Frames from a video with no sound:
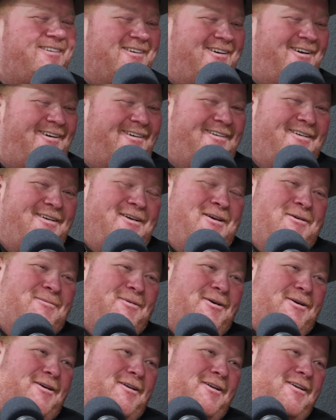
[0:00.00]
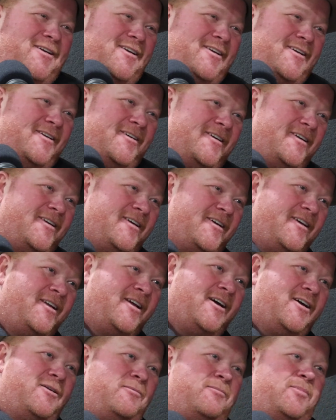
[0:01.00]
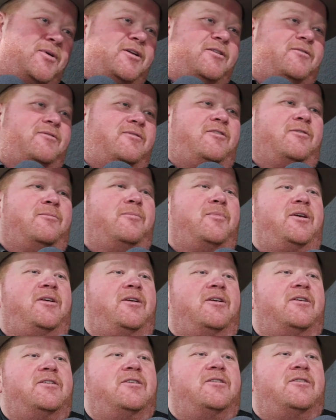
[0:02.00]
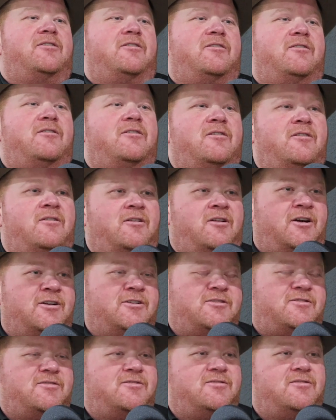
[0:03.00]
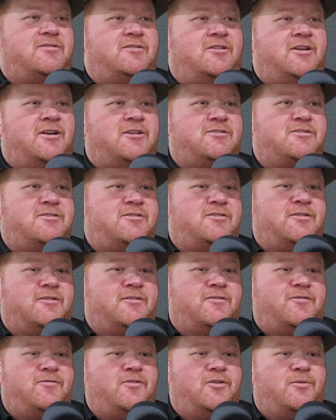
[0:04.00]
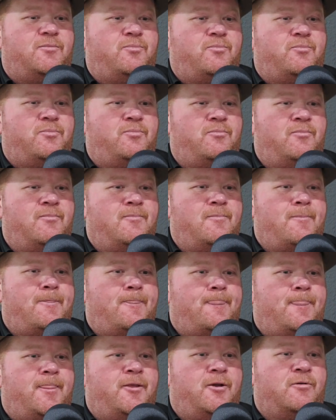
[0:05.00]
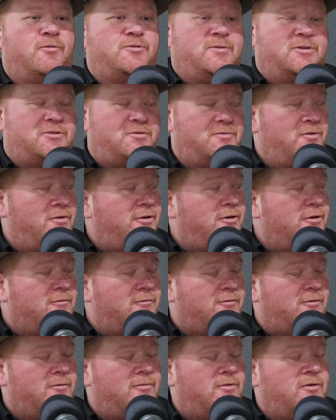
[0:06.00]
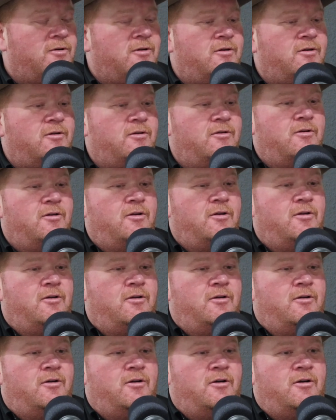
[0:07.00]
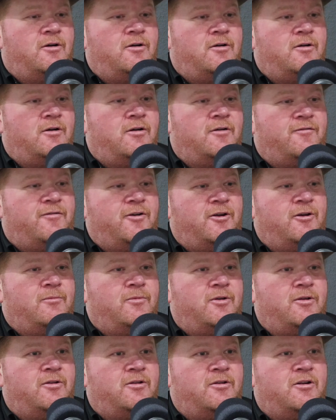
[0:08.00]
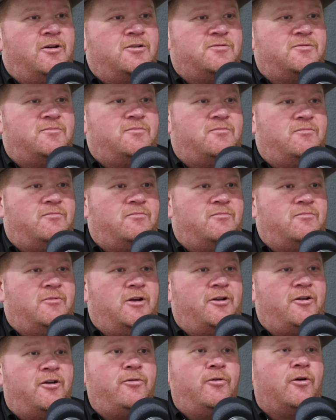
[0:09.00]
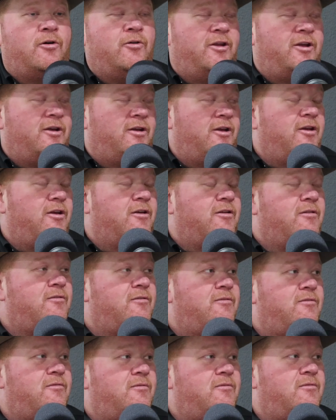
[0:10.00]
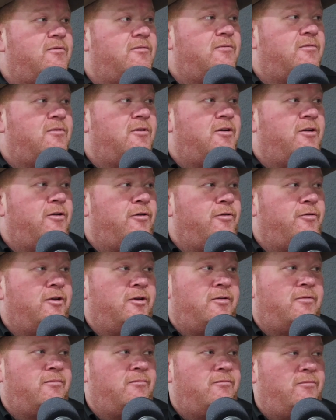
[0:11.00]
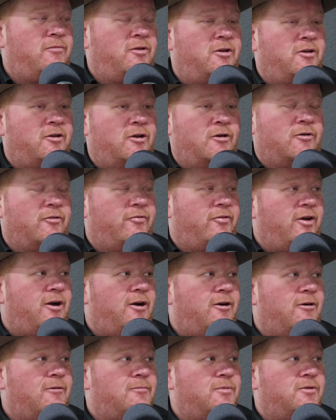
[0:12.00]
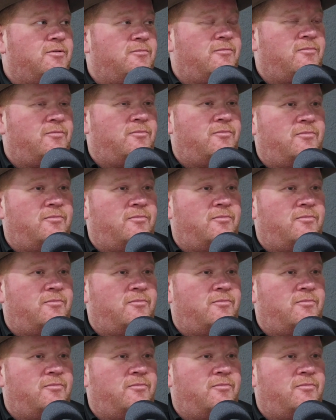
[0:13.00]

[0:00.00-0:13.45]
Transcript: So, awesome. But but to me, that's stuff that especially when you come from a family that they do all they can, and you didn't go without, but